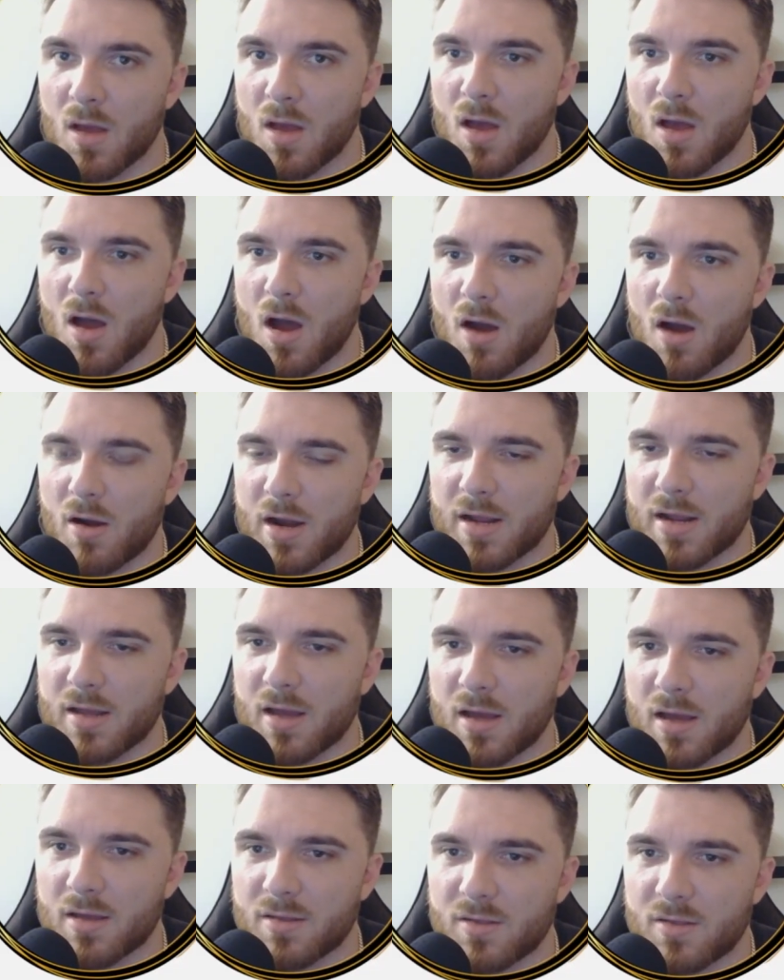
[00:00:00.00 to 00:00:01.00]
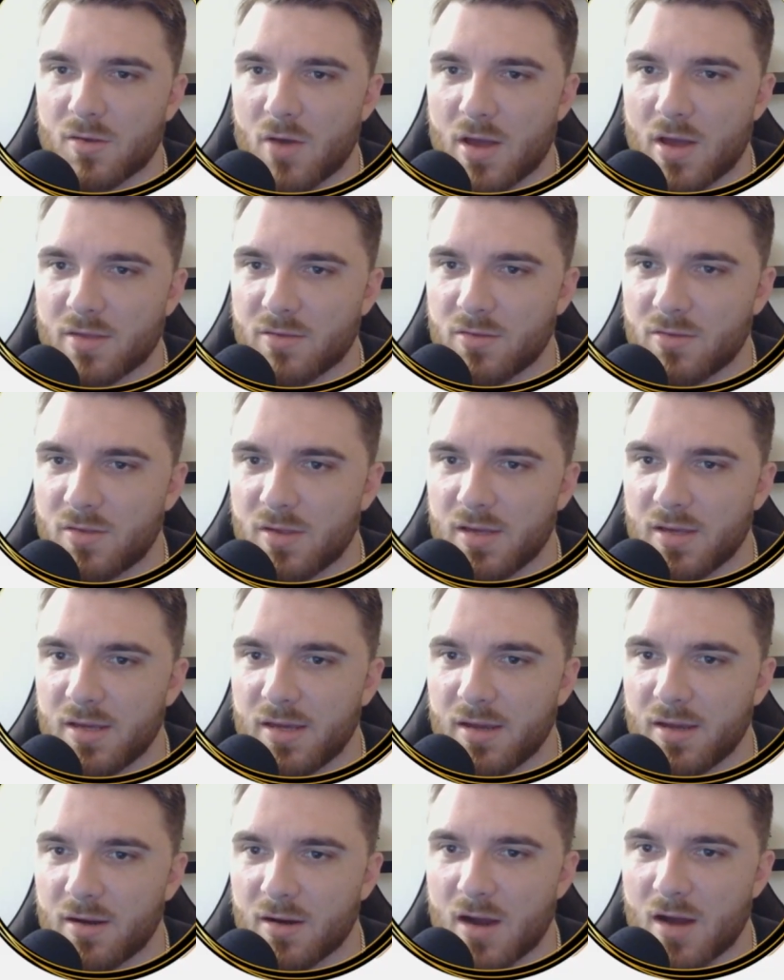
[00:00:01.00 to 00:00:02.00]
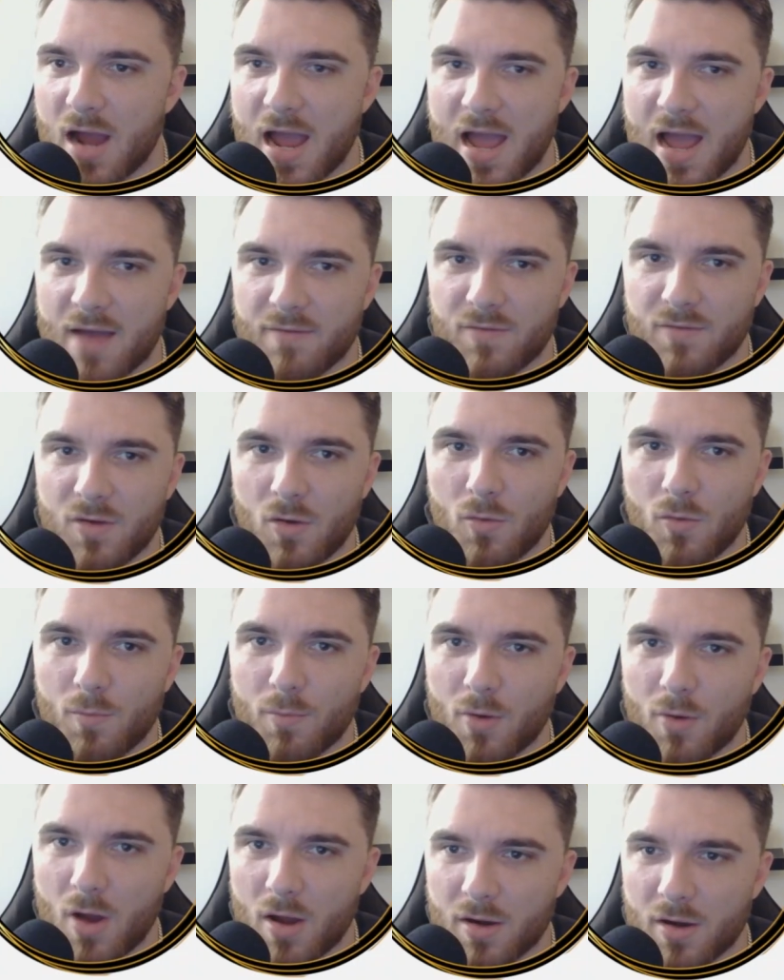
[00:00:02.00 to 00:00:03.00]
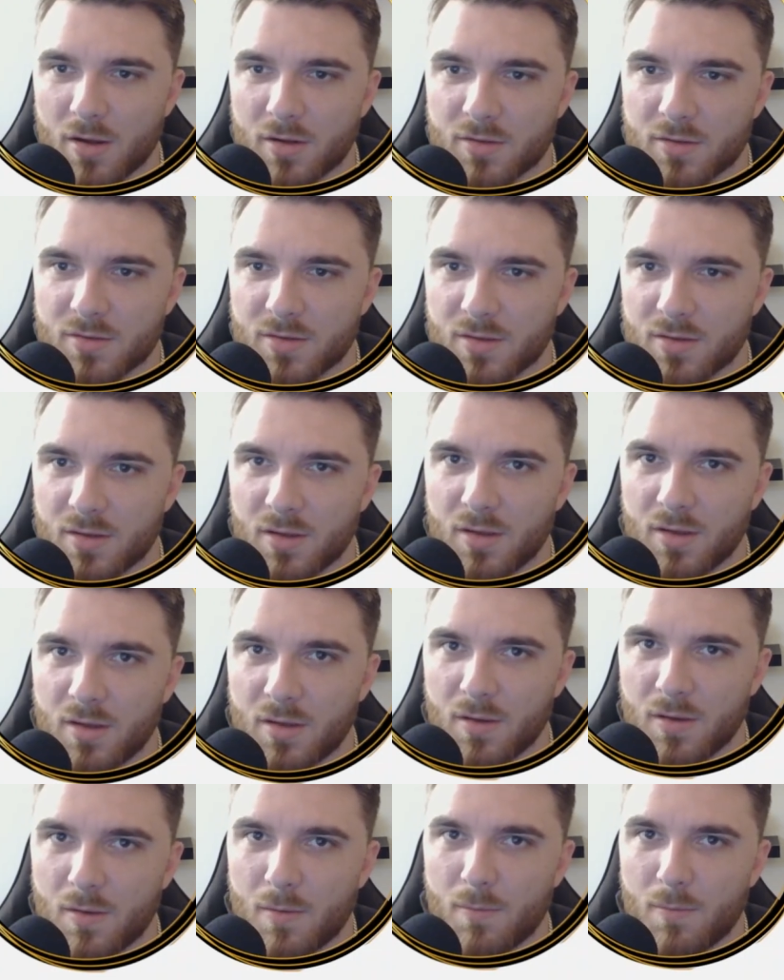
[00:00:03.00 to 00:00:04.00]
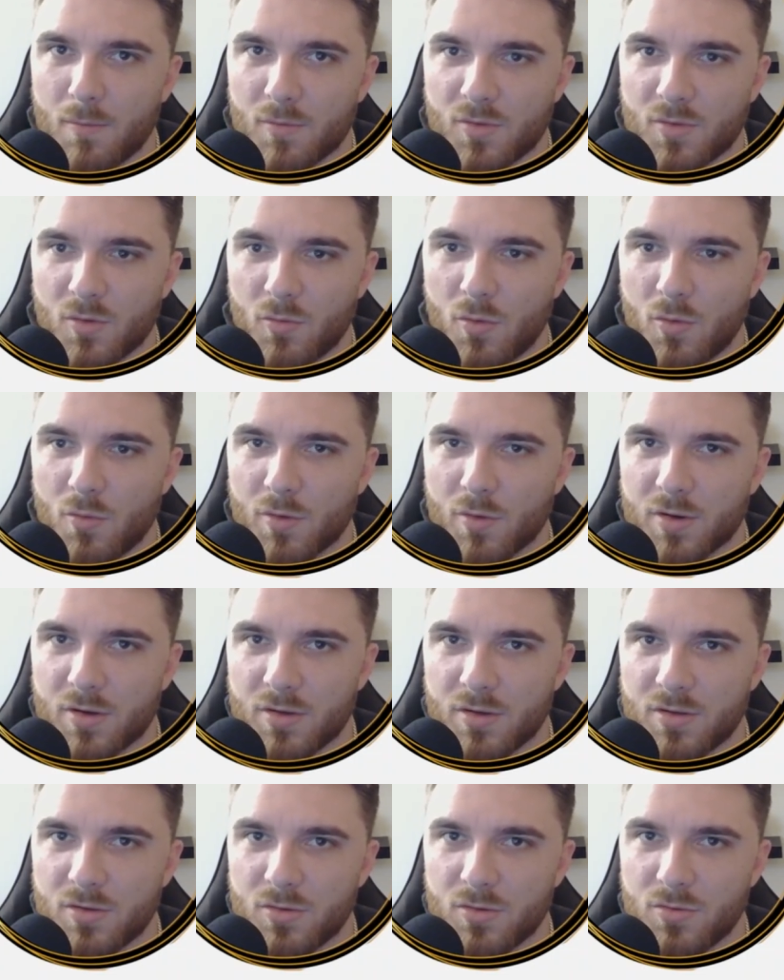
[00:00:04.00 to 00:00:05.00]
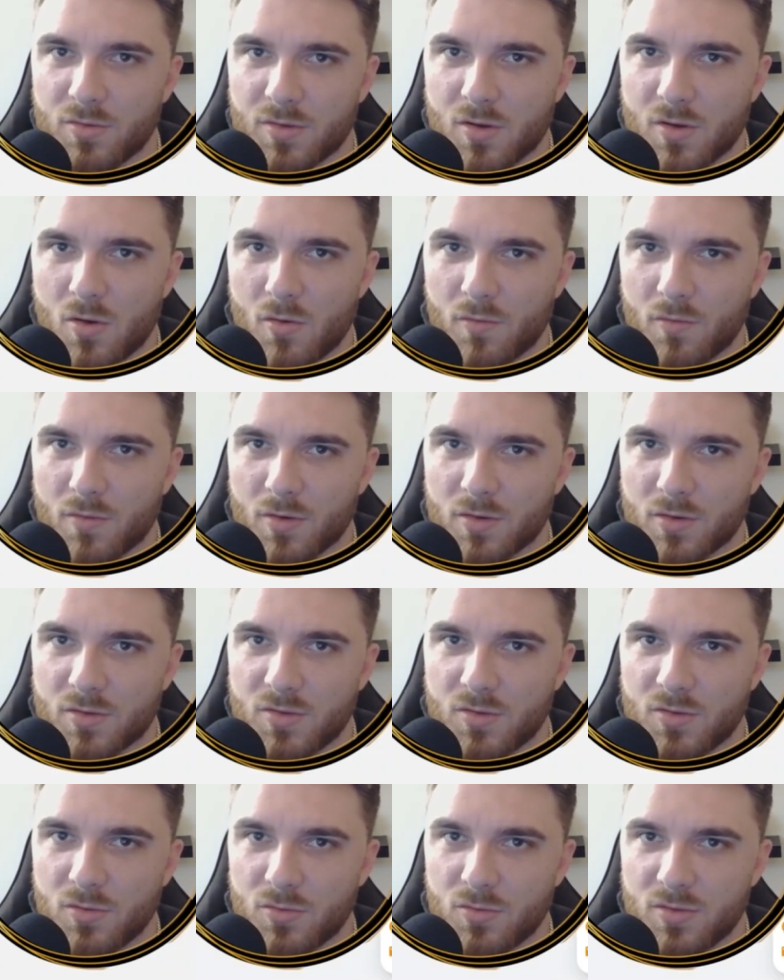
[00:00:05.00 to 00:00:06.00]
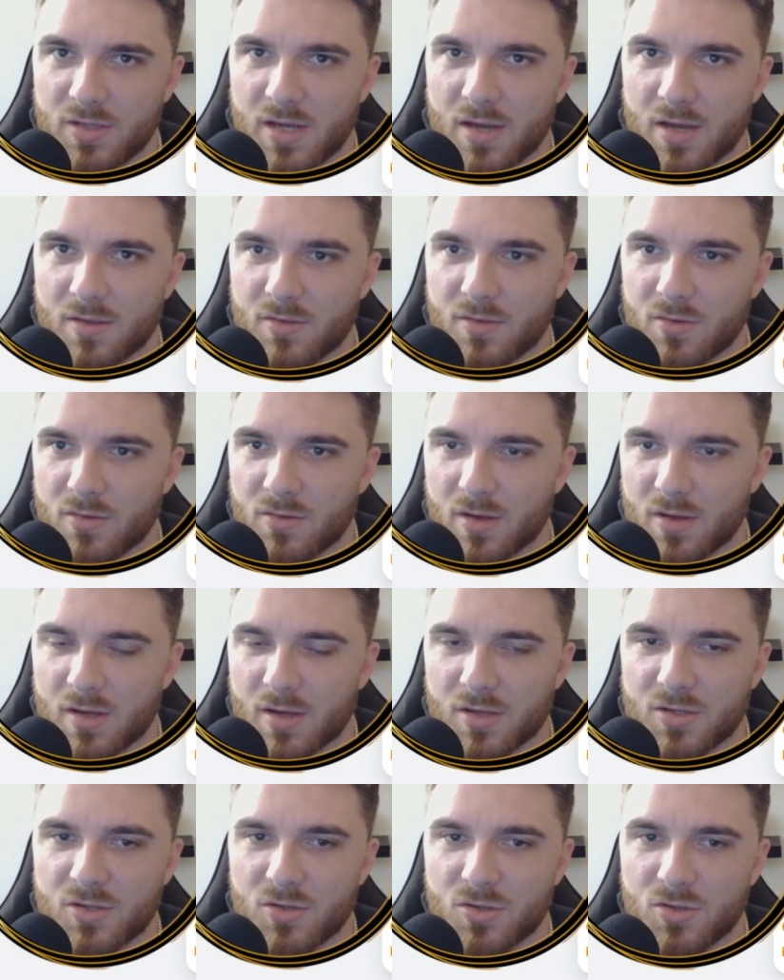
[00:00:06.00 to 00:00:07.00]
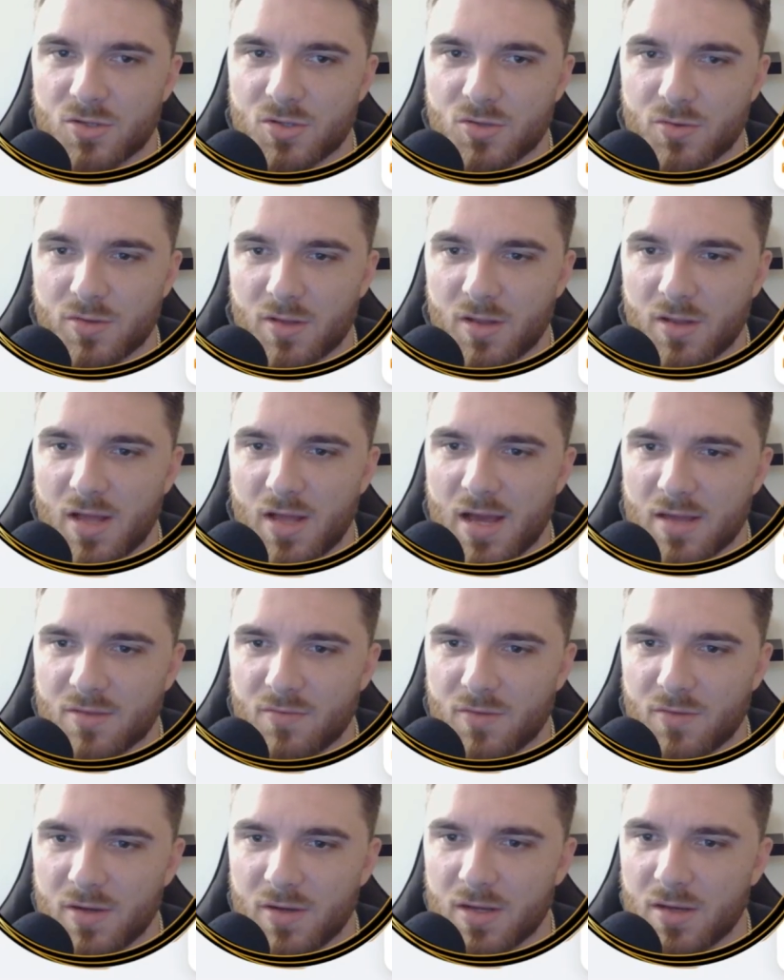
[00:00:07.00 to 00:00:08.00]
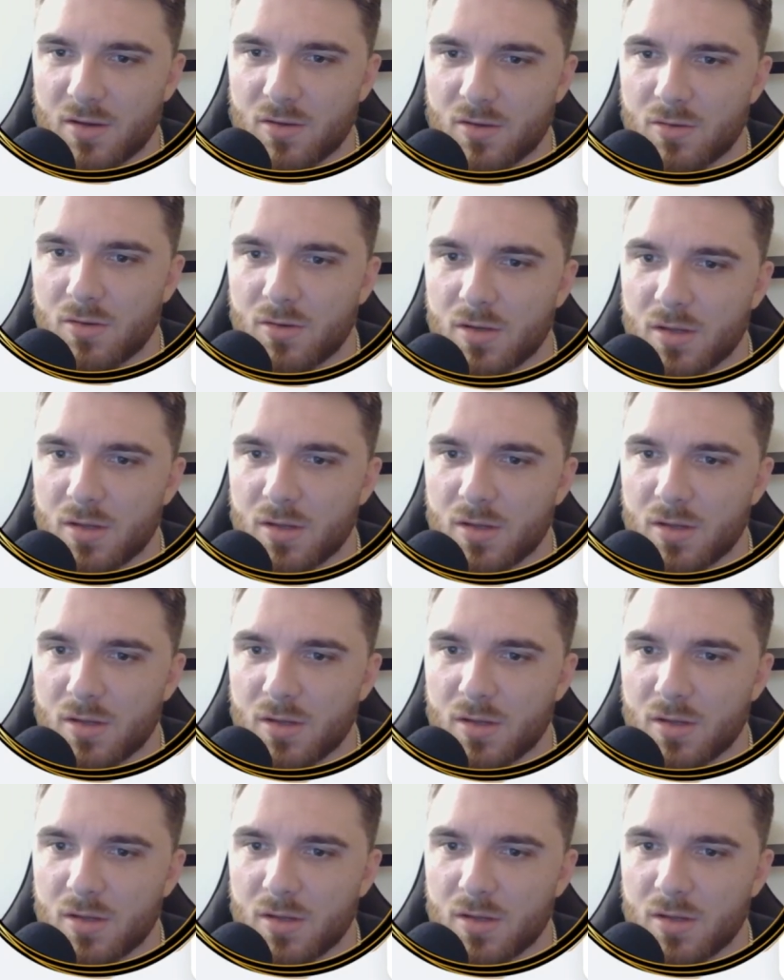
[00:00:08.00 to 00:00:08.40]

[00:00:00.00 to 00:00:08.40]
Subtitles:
All right, guys. So as you see here, I have no product. So what we're going to do is go over to de-essers like I showed you in the last video.